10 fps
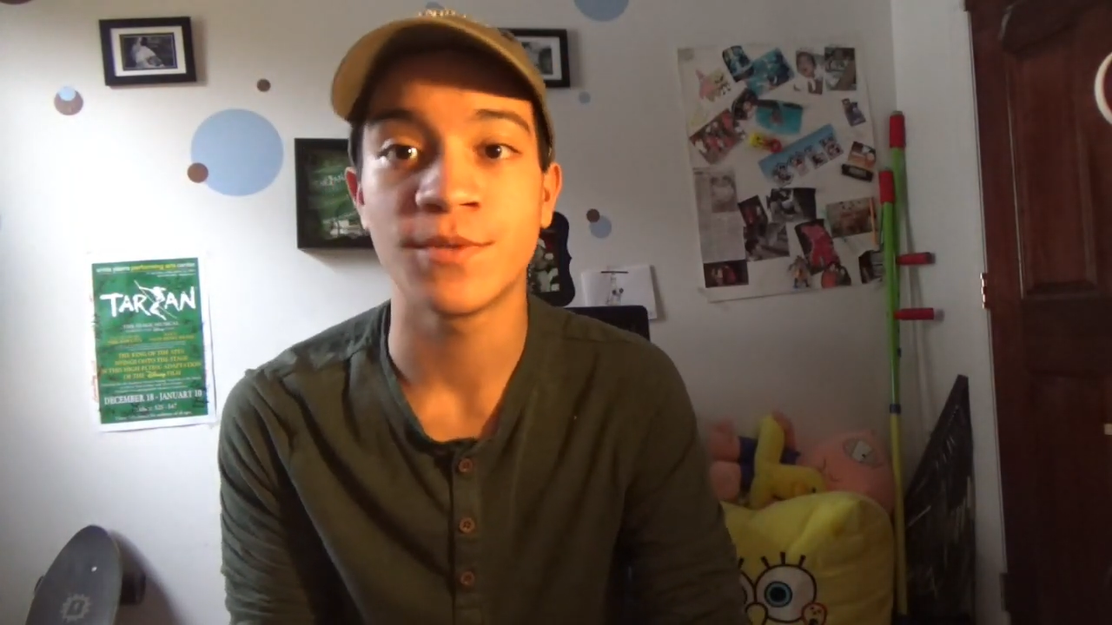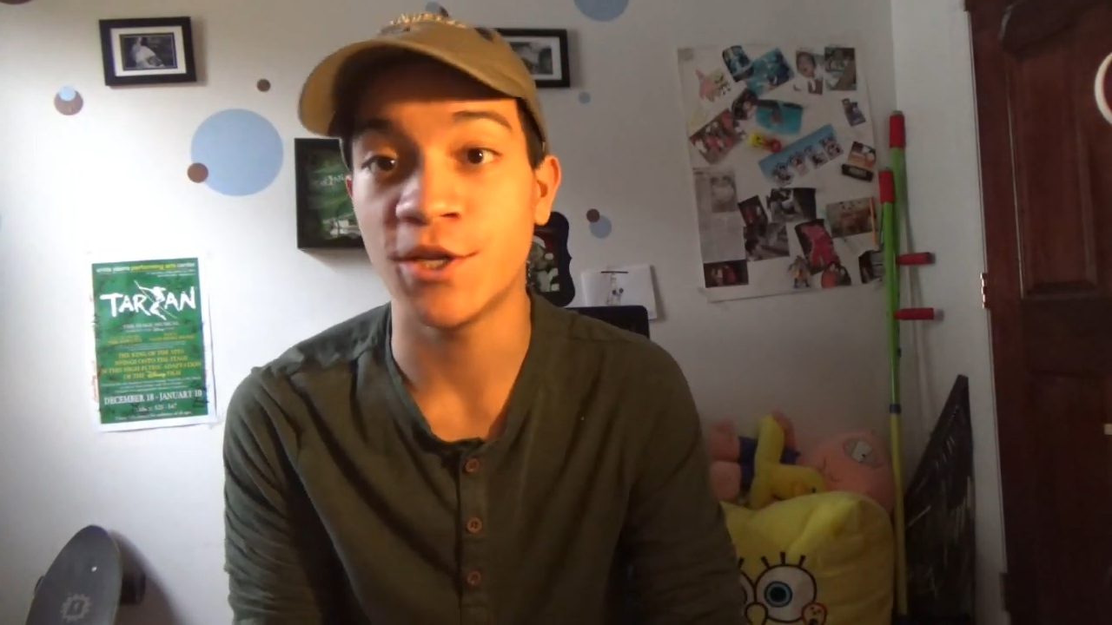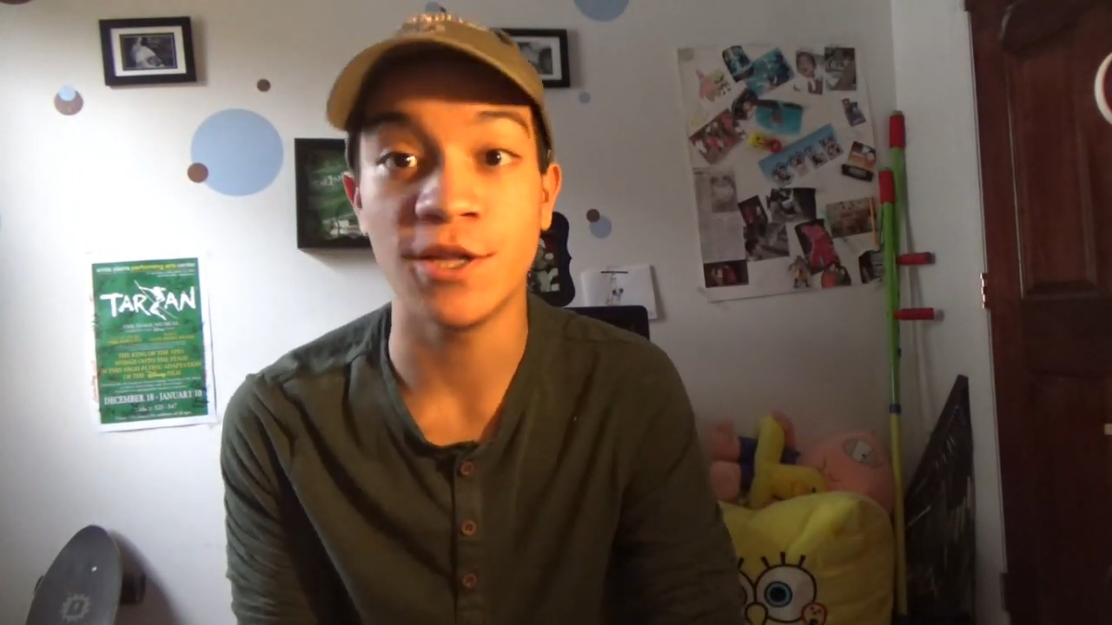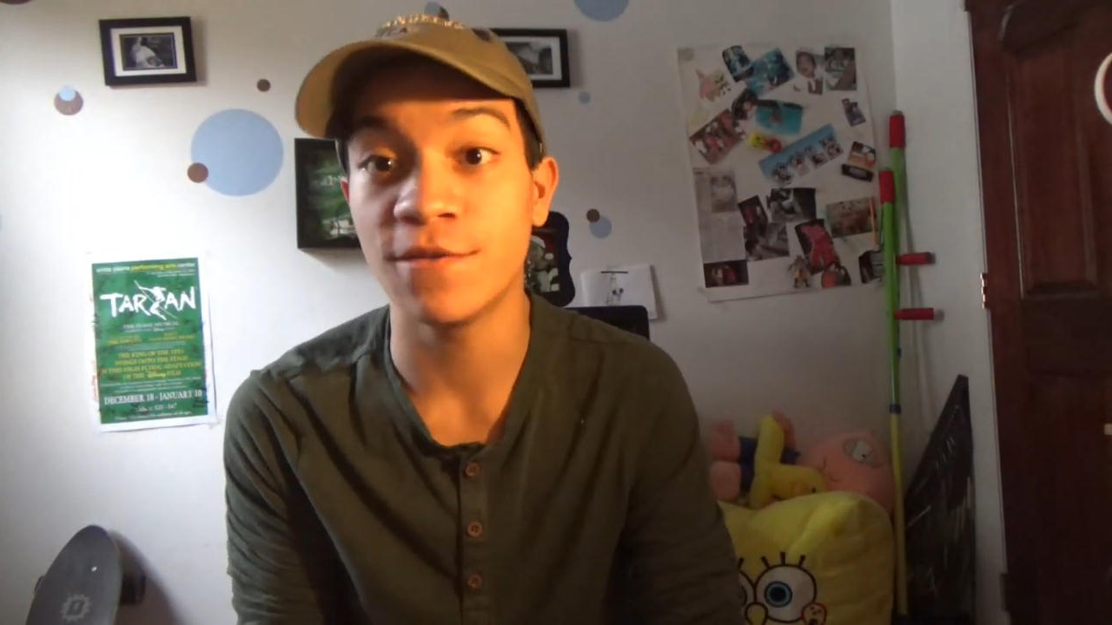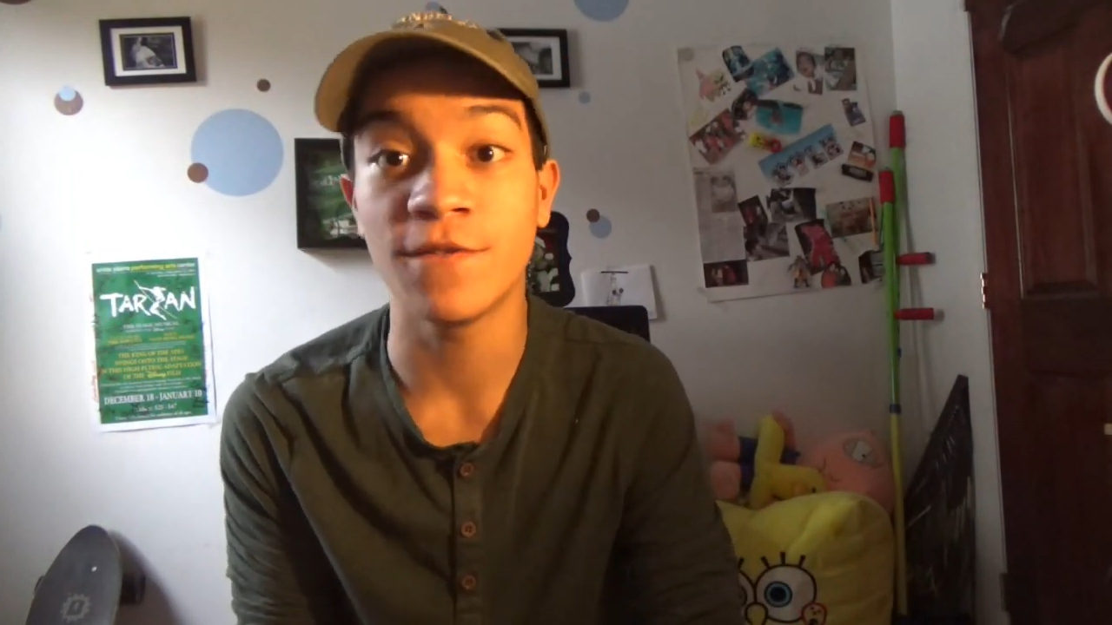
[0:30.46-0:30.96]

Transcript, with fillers: to the